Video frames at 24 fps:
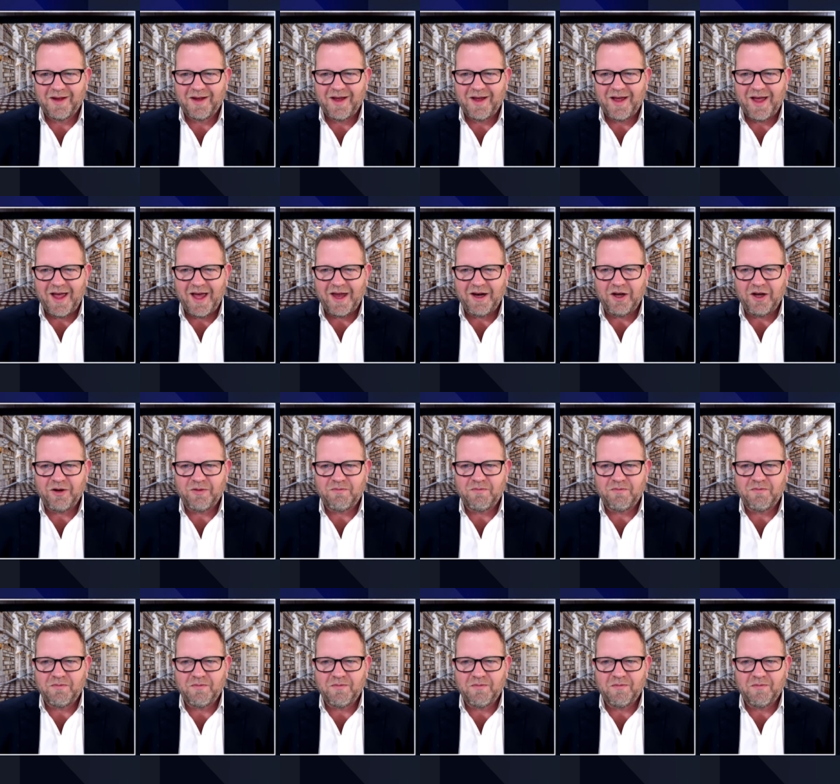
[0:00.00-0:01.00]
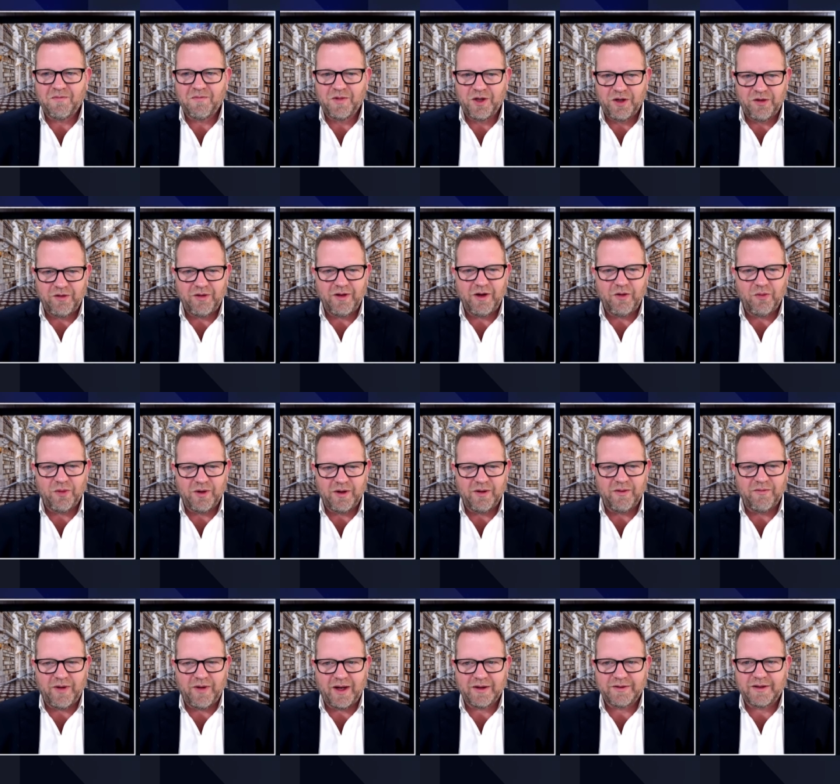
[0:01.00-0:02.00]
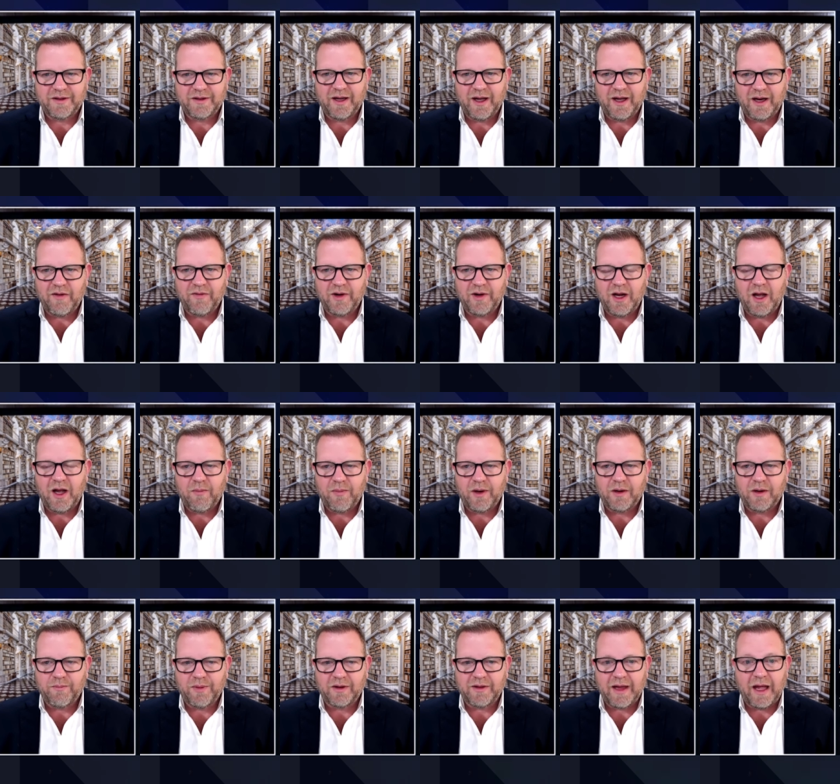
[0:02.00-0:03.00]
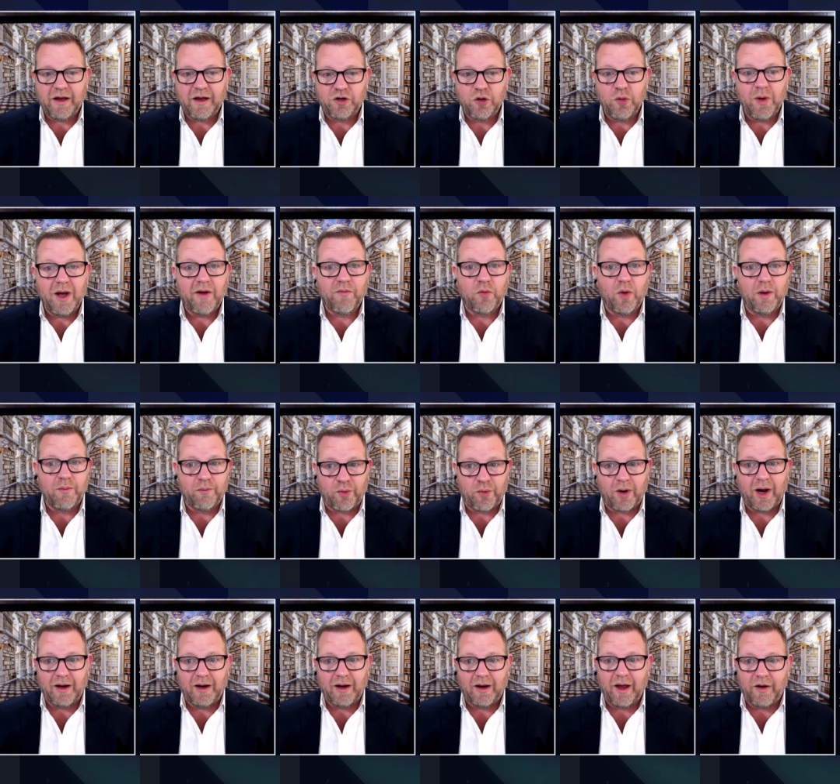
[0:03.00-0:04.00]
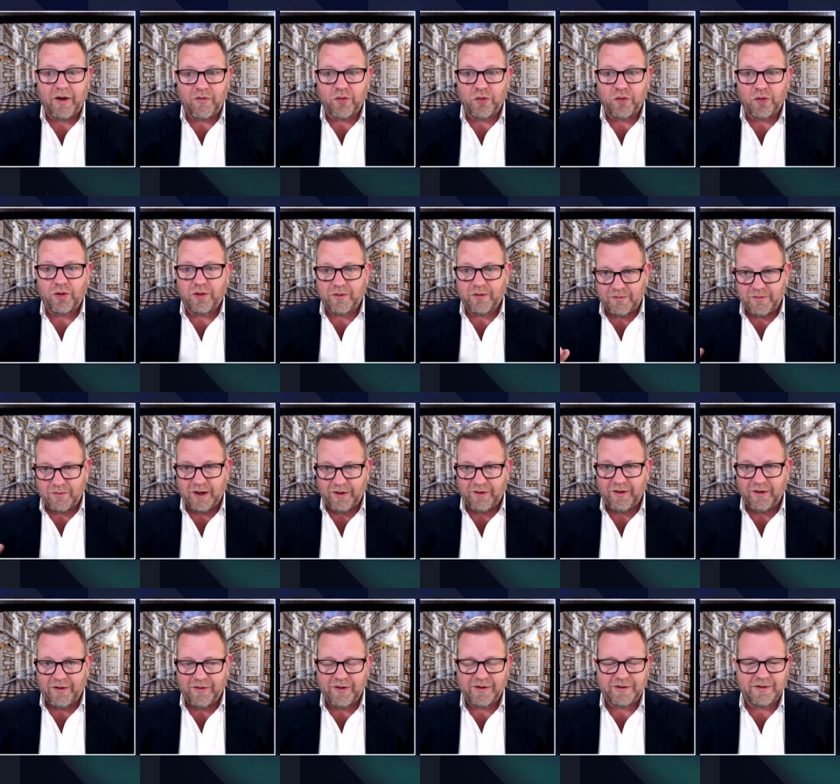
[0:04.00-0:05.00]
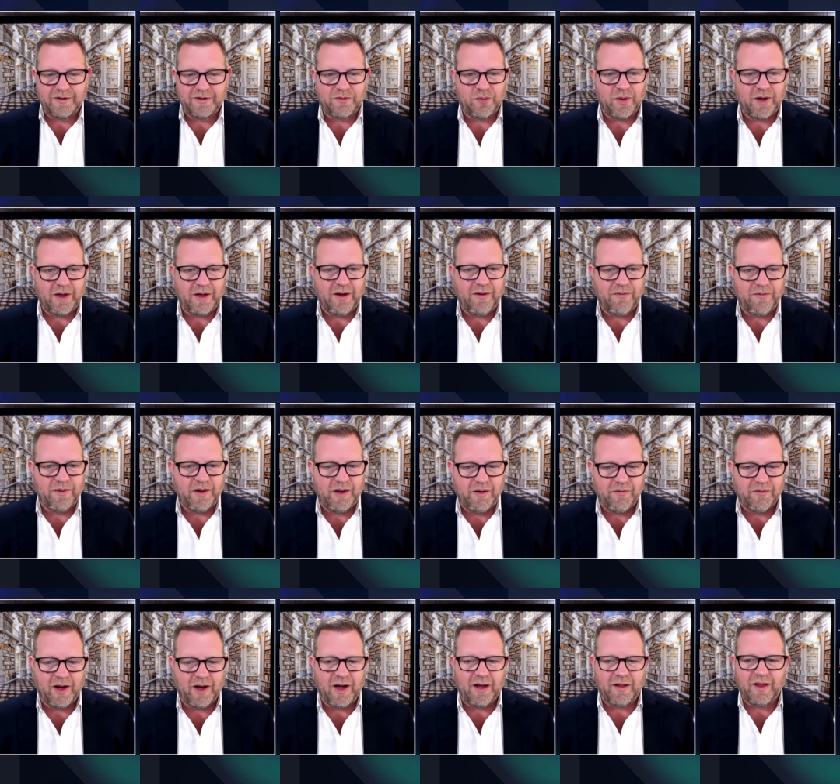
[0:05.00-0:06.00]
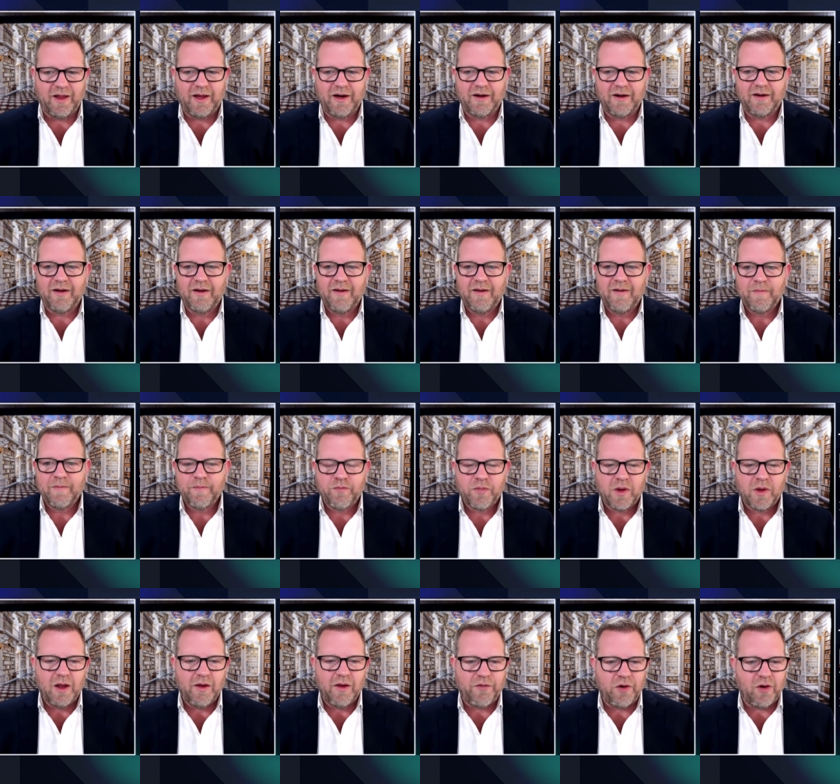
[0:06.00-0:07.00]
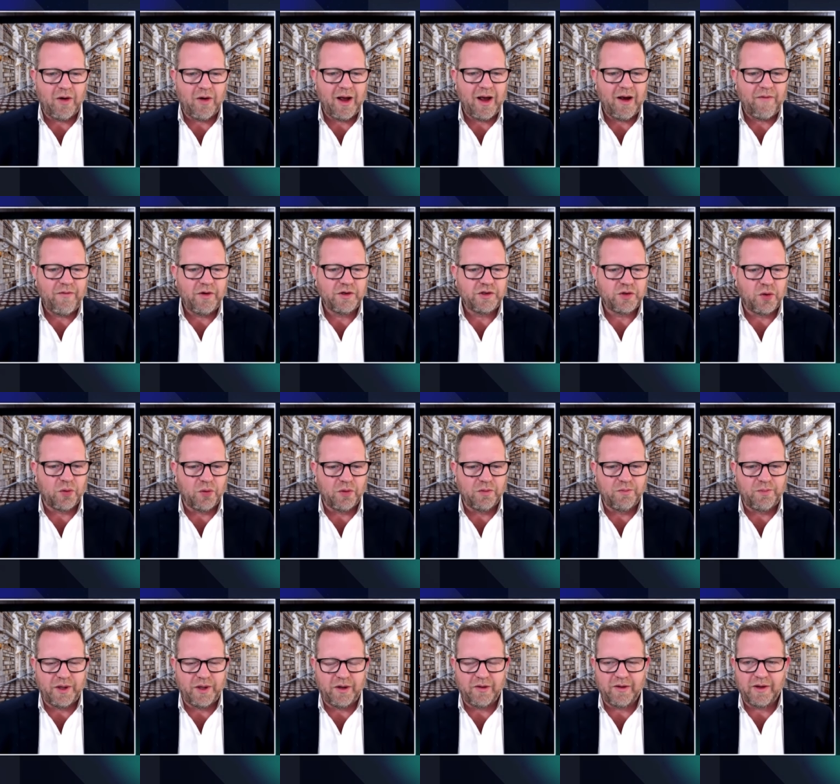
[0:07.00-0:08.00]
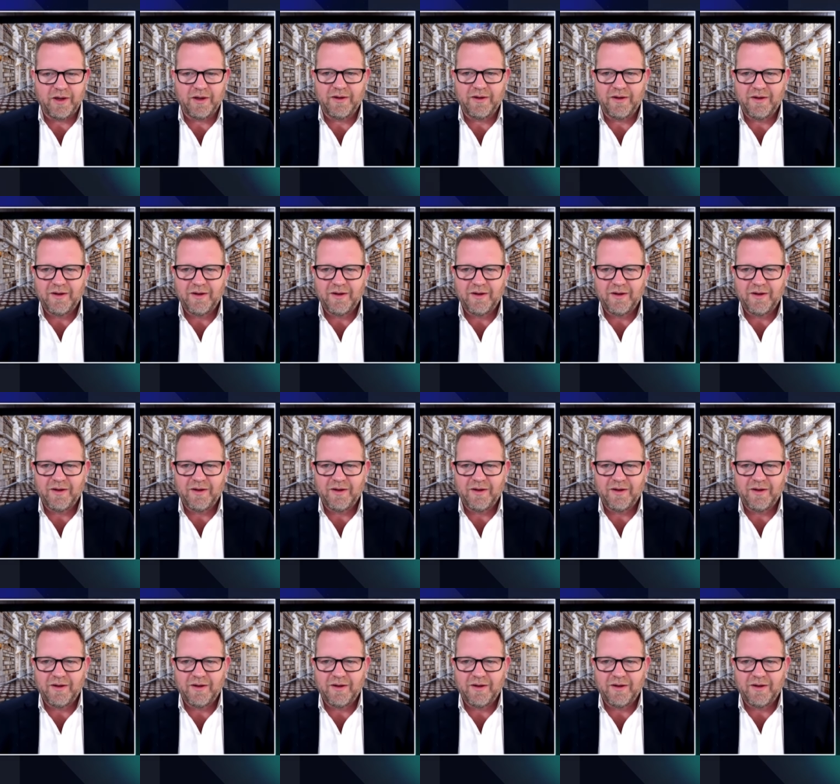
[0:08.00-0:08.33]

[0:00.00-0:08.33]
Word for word: and he literally would investigate every day. But but they do have one bright line rule, and this is what he he violated. If your average hold period